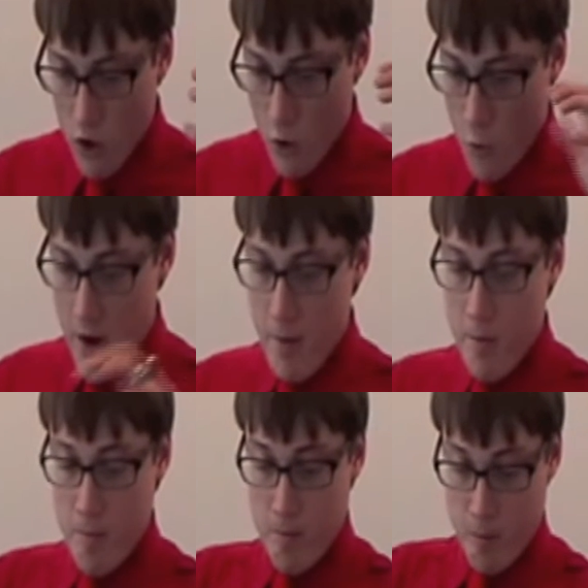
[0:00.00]

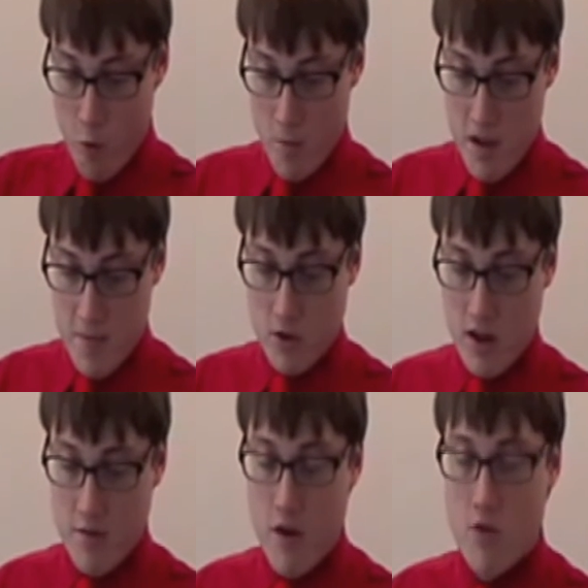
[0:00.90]
where more people
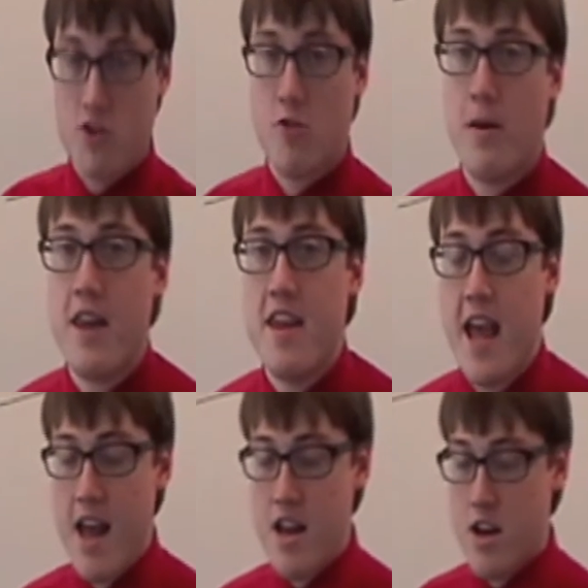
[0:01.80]
can vote. So by the
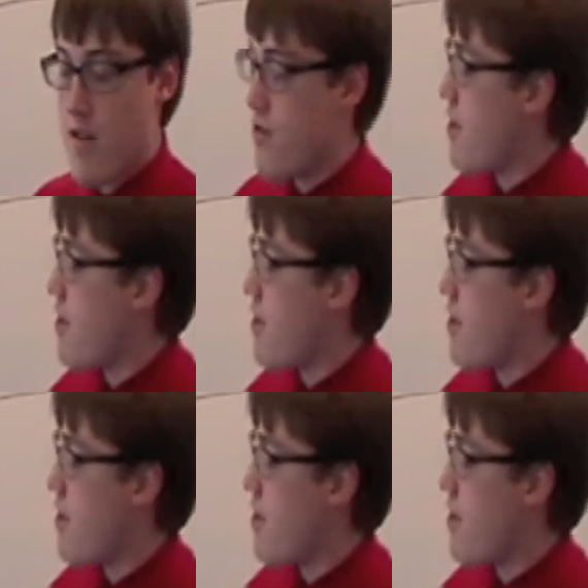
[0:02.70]
end of the